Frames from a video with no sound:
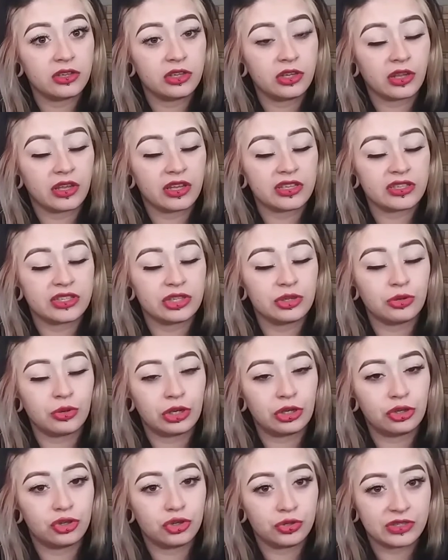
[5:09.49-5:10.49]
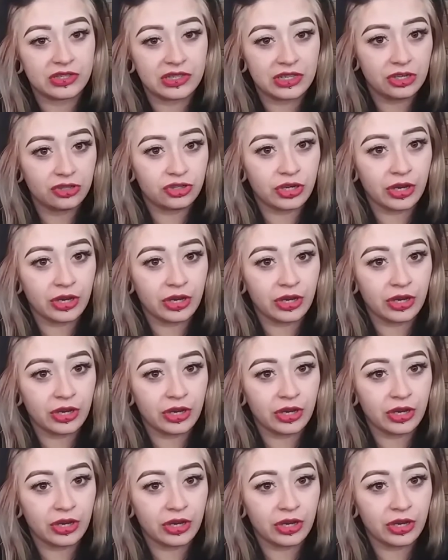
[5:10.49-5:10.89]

because you can choose it at